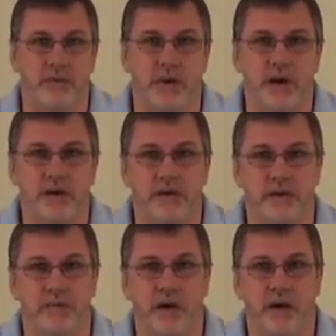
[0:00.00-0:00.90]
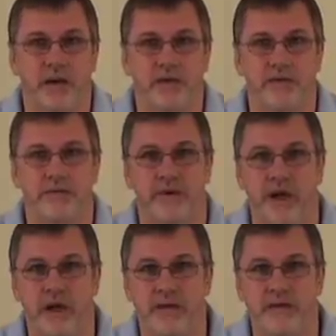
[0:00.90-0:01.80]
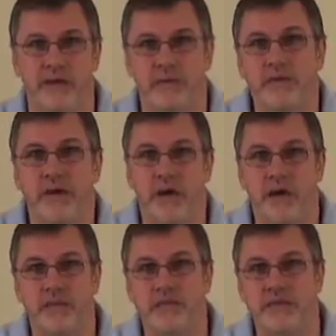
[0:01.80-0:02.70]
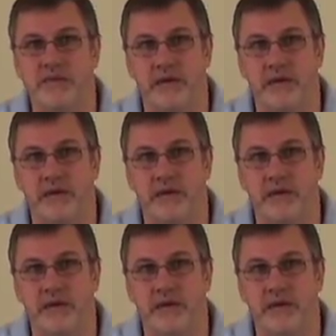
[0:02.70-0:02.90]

the market that pilots fly sometimes